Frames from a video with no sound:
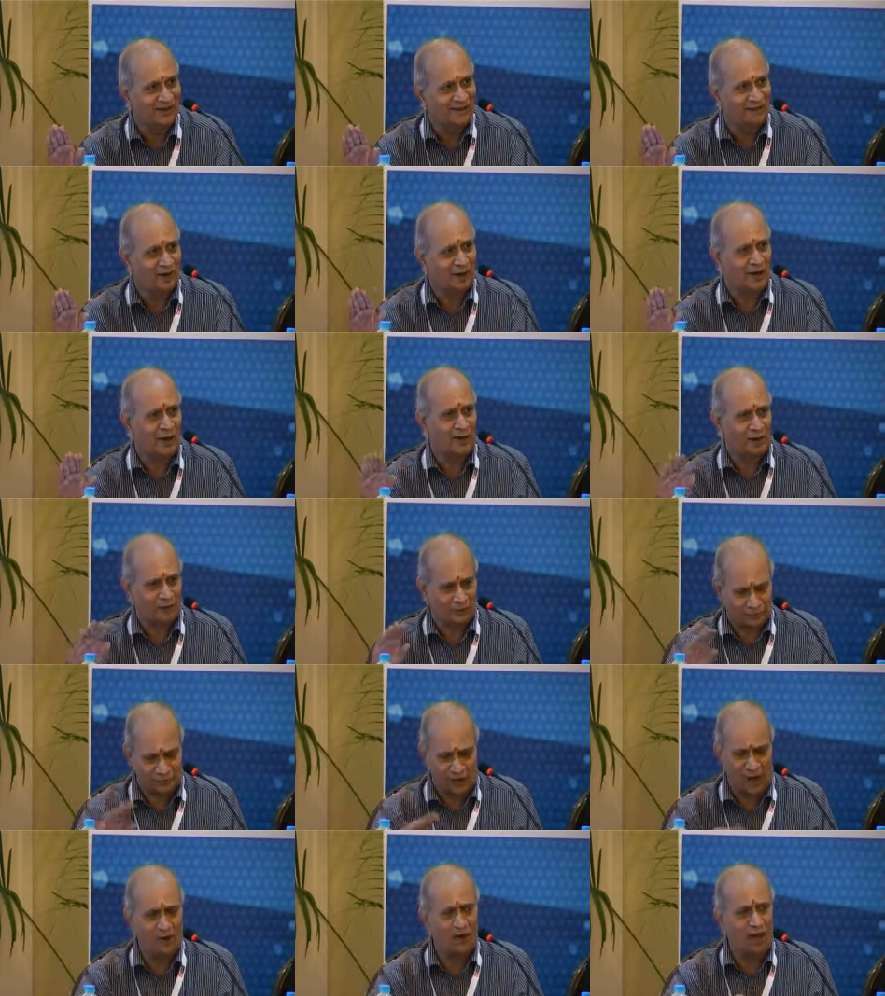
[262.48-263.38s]
We may
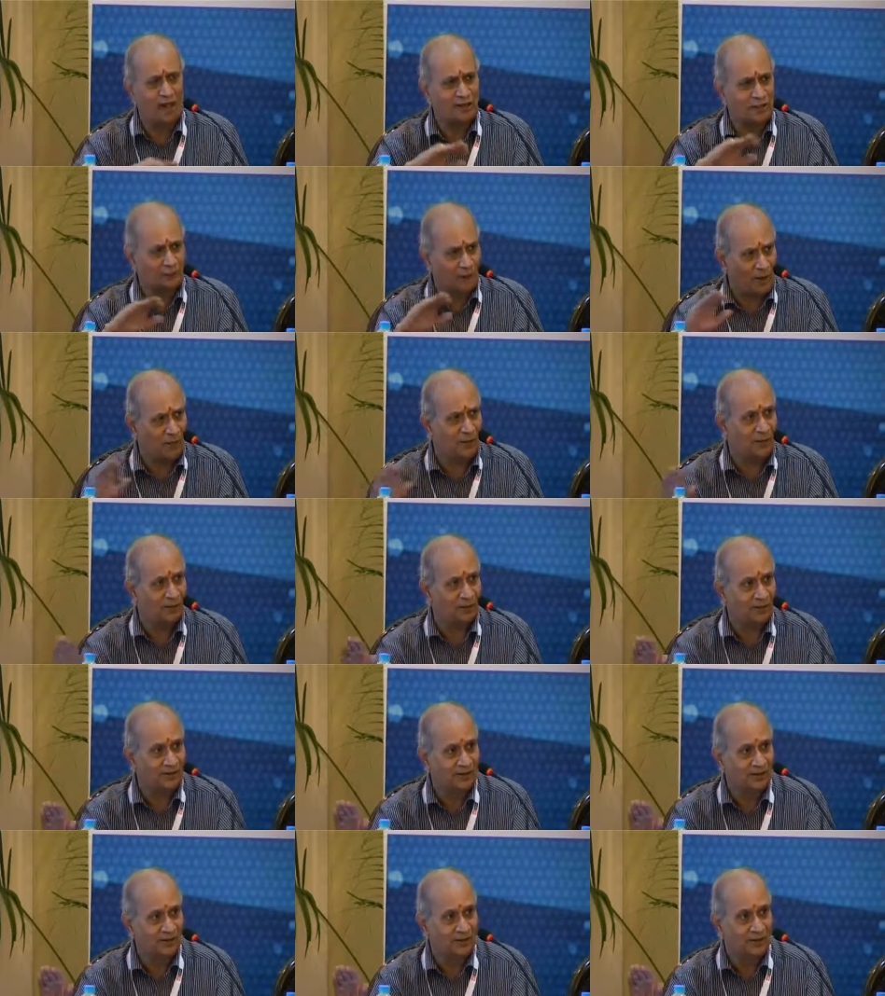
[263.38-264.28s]
not solve all the problems.
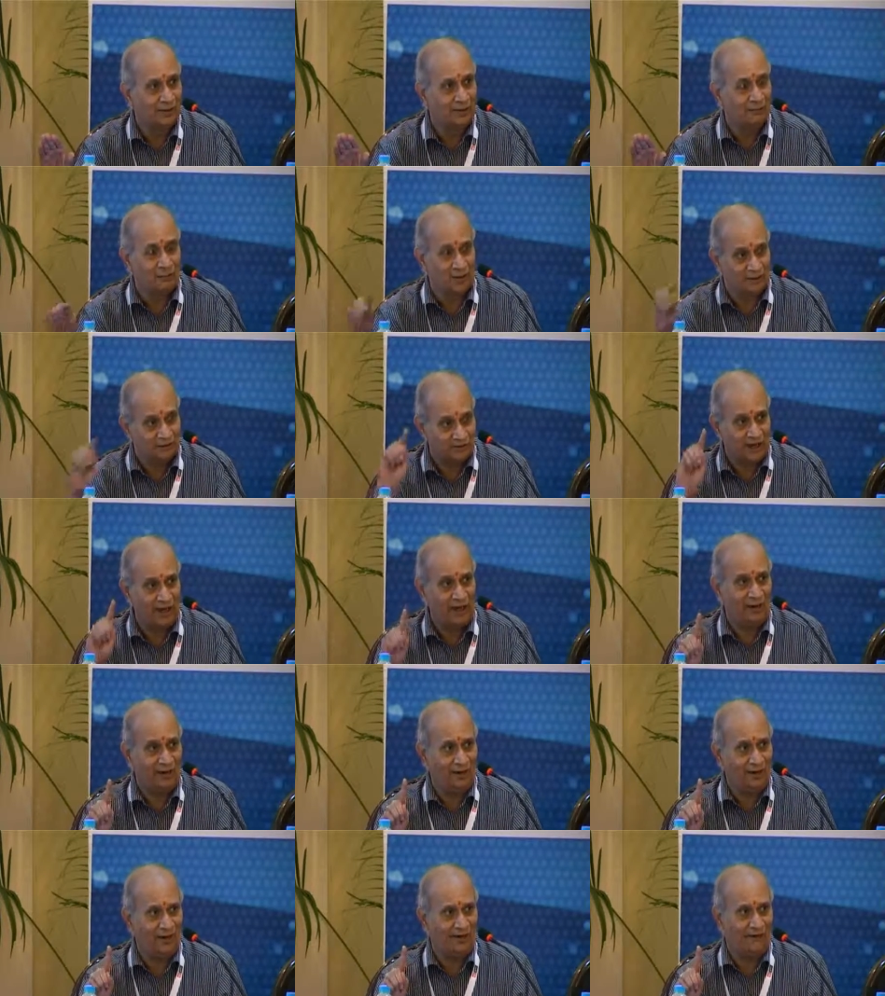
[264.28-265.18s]
But
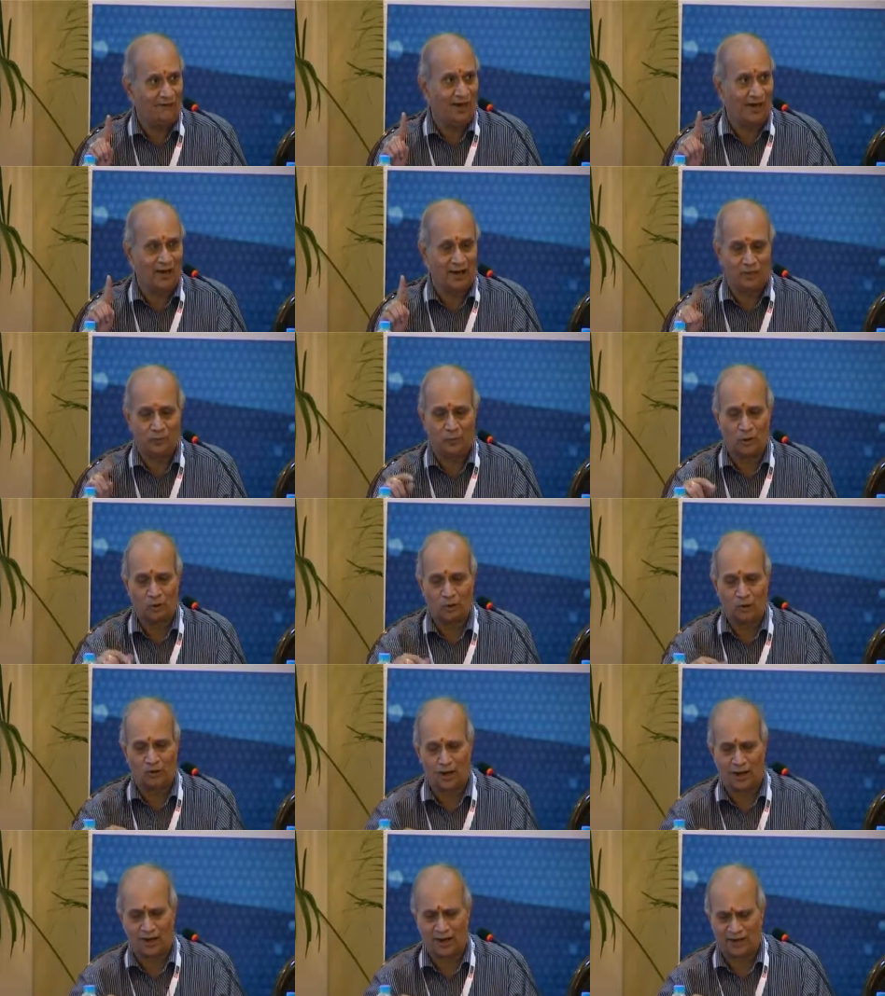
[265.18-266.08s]
still, we are in a
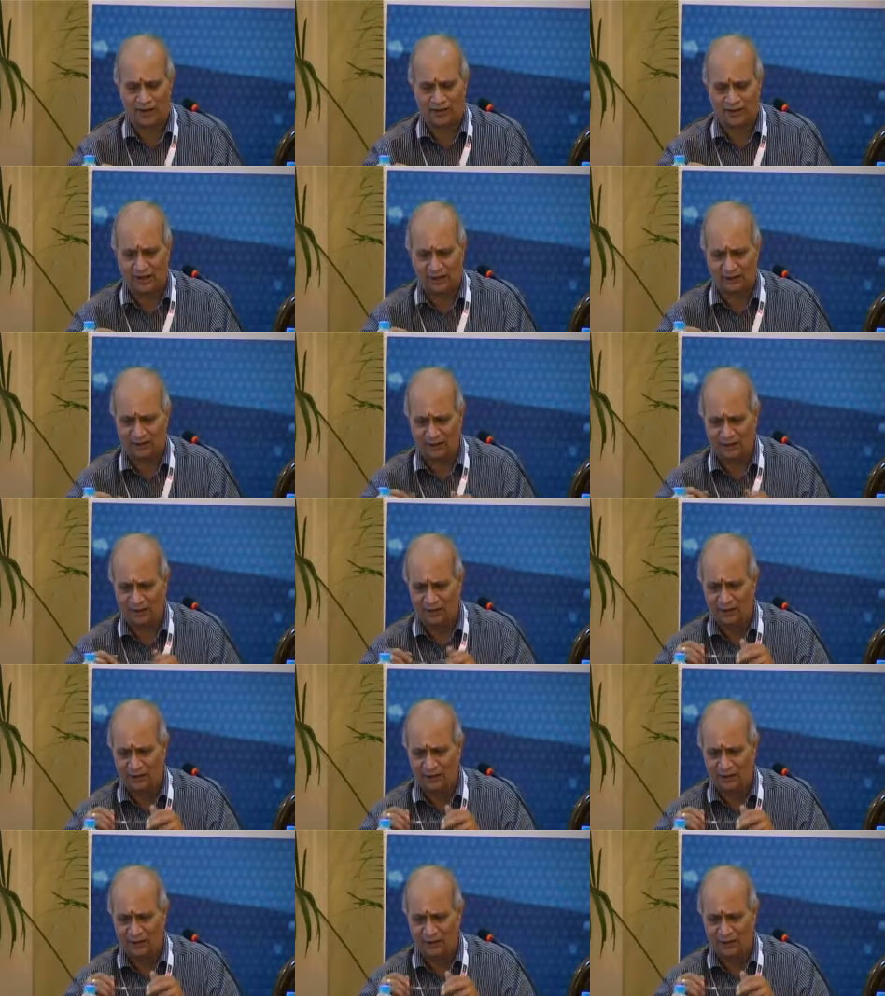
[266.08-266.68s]
position to address this.